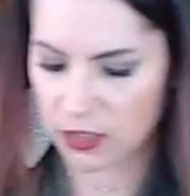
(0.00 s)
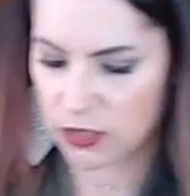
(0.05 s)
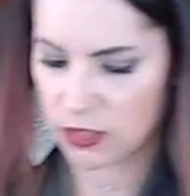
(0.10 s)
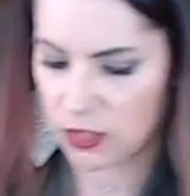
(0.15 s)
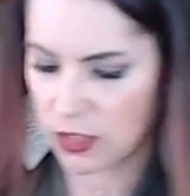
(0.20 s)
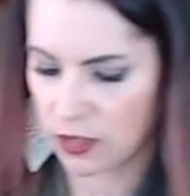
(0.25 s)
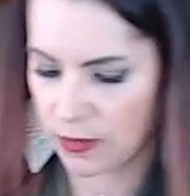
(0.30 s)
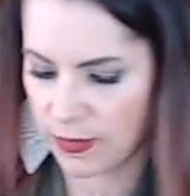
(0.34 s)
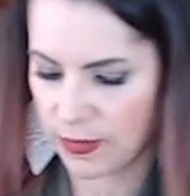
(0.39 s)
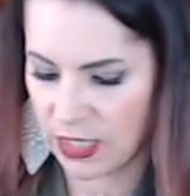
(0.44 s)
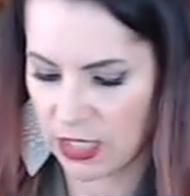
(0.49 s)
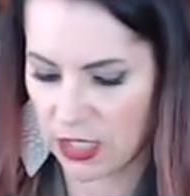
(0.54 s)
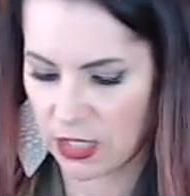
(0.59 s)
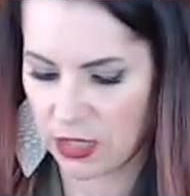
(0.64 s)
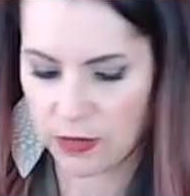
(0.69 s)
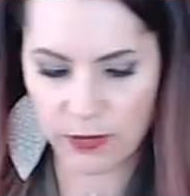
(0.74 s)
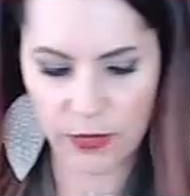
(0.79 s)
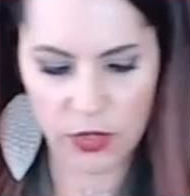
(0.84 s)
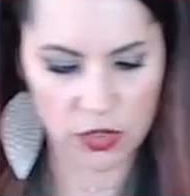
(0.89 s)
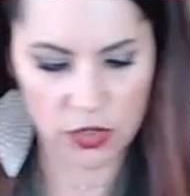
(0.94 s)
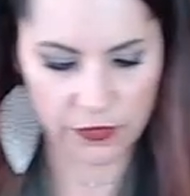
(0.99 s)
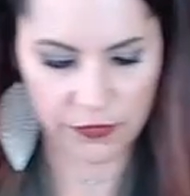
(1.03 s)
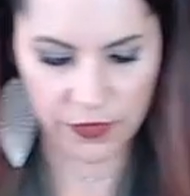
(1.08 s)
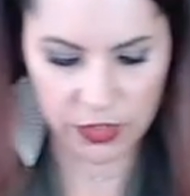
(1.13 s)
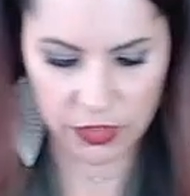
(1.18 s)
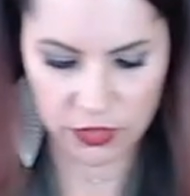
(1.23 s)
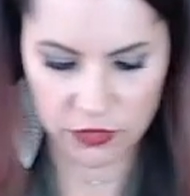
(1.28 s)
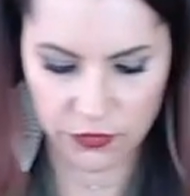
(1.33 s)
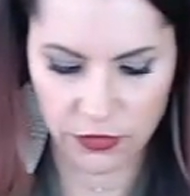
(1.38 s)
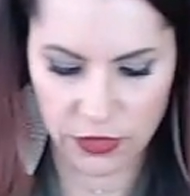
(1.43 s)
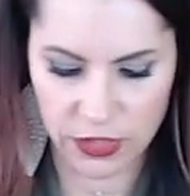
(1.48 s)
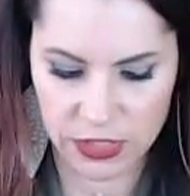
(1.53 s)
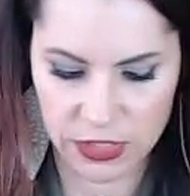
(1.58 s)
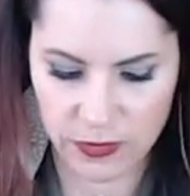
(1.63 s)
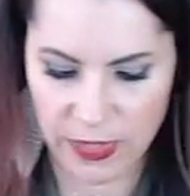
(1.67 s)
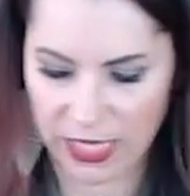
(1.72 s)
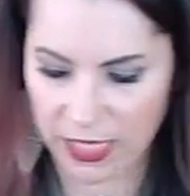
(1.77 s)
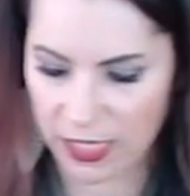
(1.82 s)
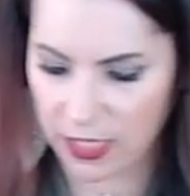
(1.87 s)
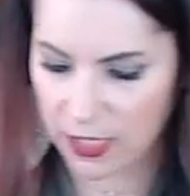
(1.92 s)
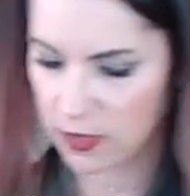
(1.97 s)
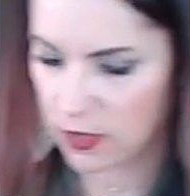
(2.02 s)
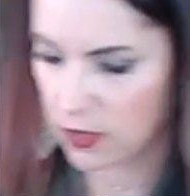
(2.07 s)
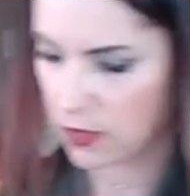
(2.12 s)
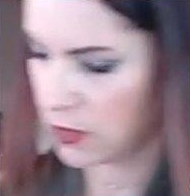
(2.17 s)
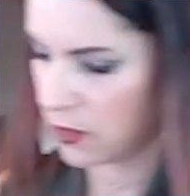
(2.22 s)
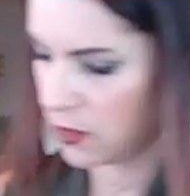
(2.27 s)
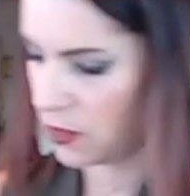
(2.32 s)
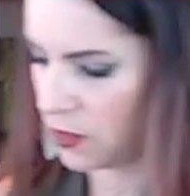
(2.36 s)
is going to be perfect for this pan.